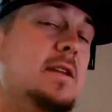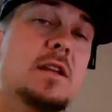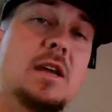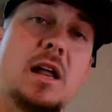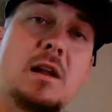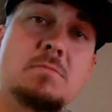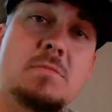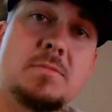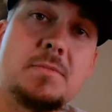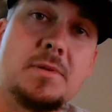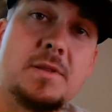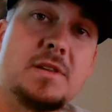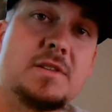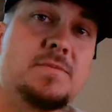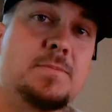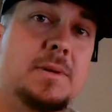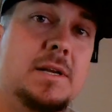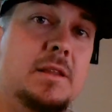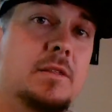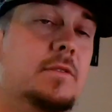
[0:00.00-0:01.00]
you got to remember this
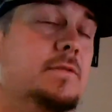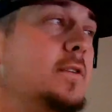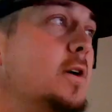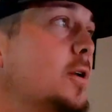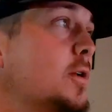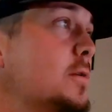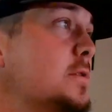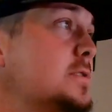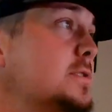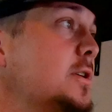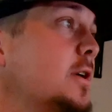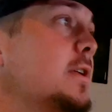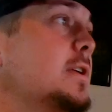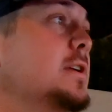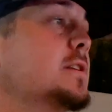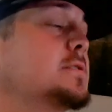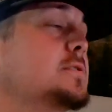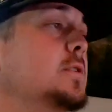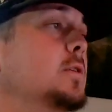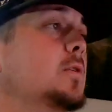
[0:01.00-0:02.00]
particular photo is 30
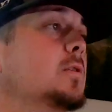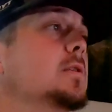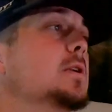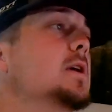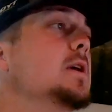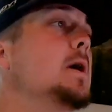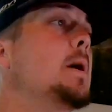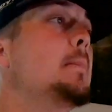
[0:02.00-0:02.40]
years old,